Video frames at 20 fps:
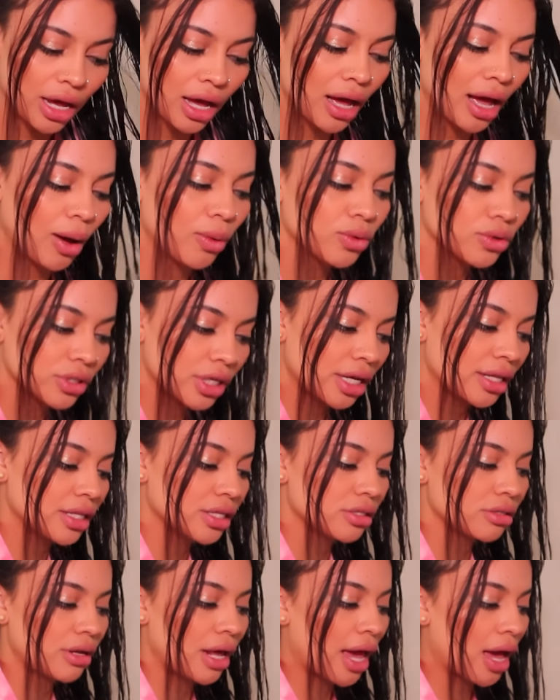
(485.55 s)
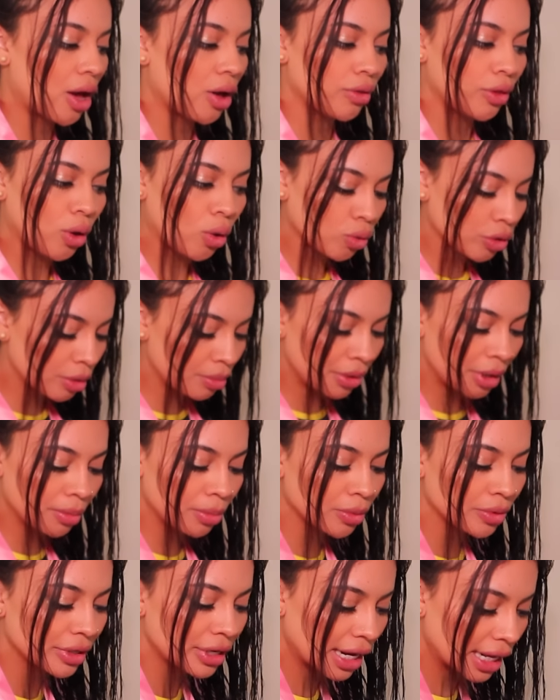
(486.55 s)
I will say this now, the only
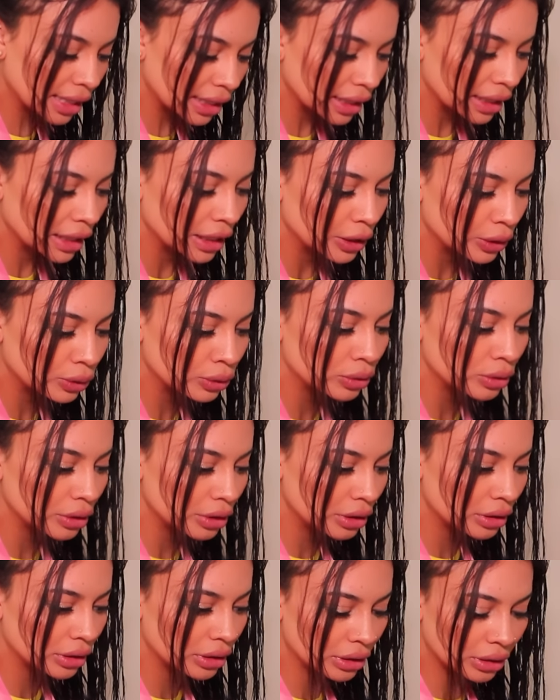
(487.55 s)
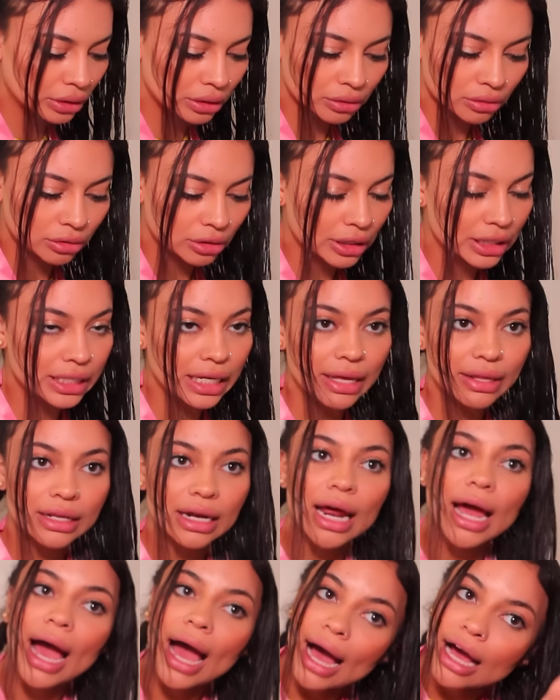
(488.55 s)
people that I literally like could say that
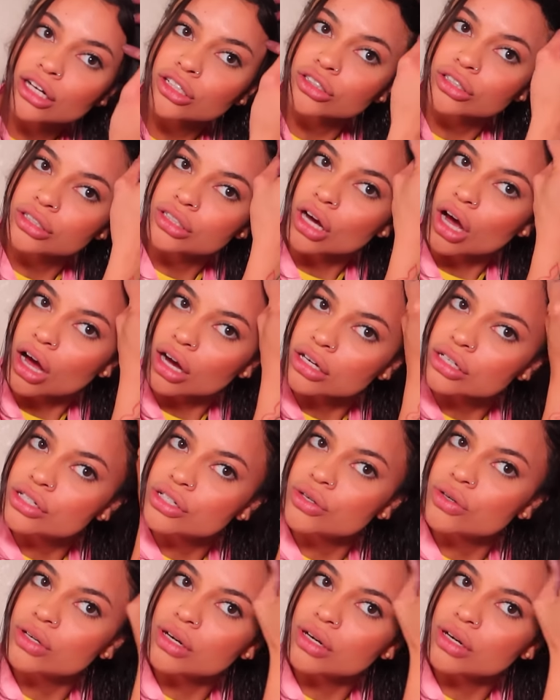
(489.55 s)
I actually talk to,